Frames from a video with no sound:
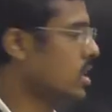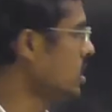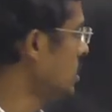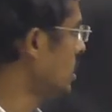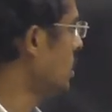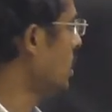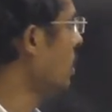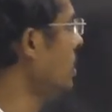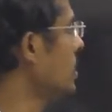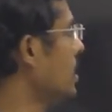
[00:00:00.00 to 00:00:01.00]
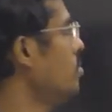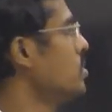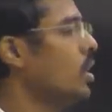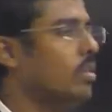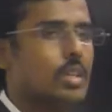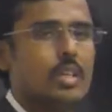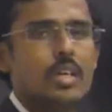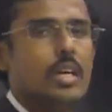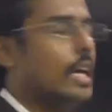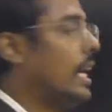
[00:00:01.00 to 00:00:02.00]
action, the oil comes out
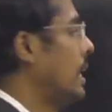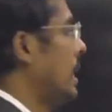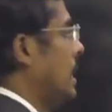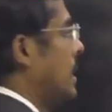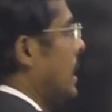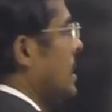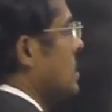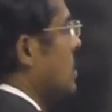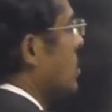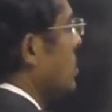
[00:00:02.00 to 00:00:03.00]
and attached to